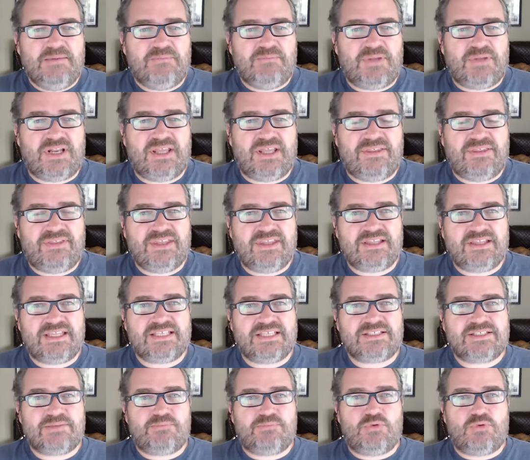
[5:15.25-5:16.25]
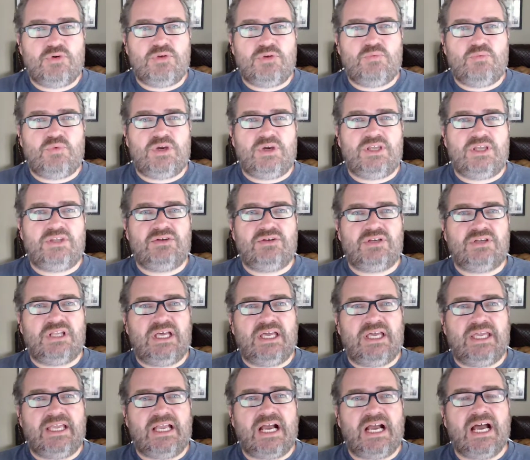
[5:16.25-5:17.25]
But I think there's a point where you're
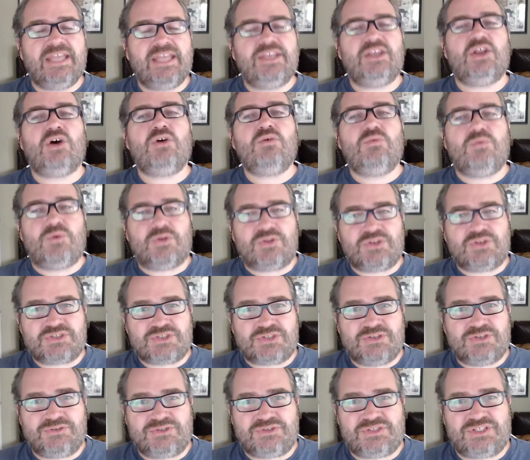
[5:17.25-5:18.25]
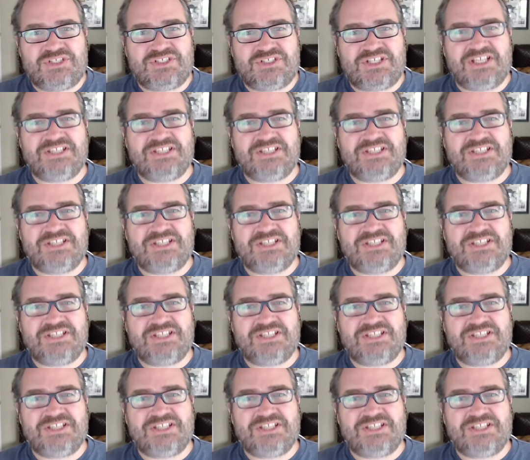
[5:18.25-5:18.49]
like, I know what the solution is.